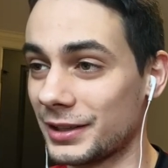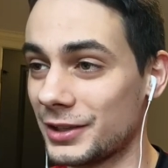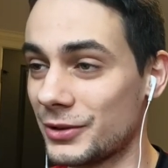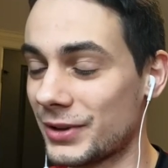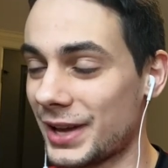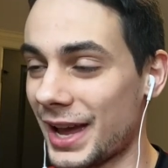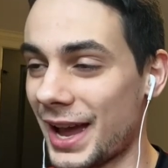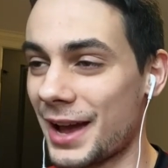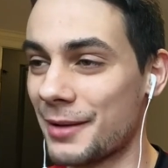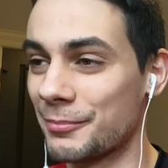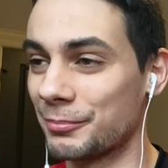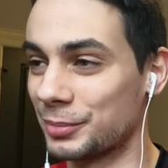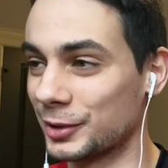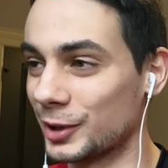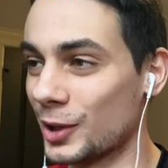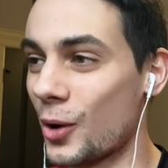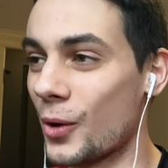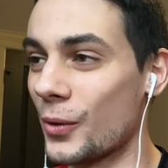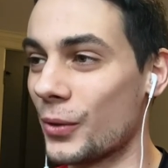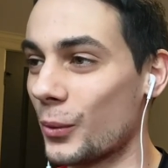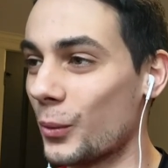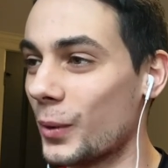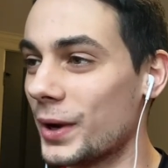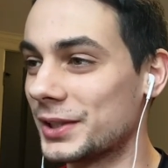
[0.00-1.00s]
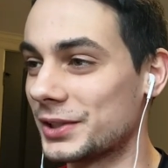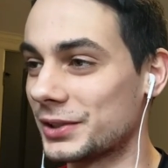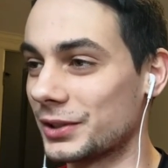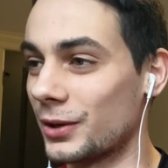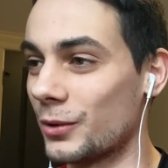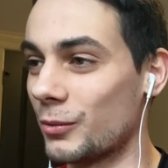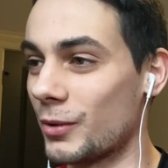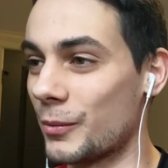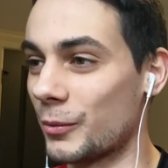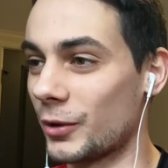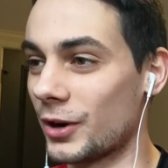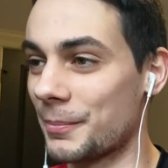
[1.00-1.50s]
You can't blow the whistle
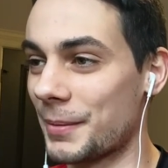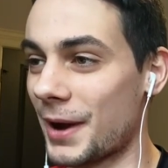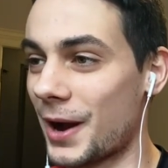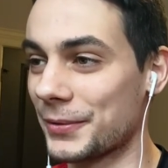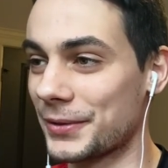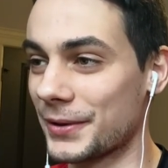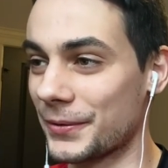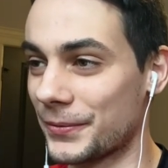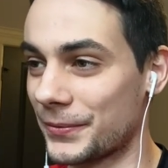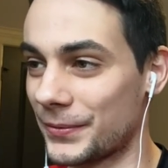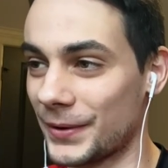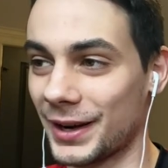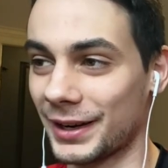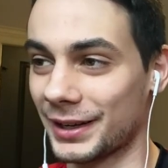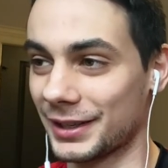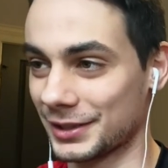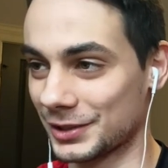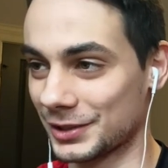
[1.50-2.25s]
when we're about to fucking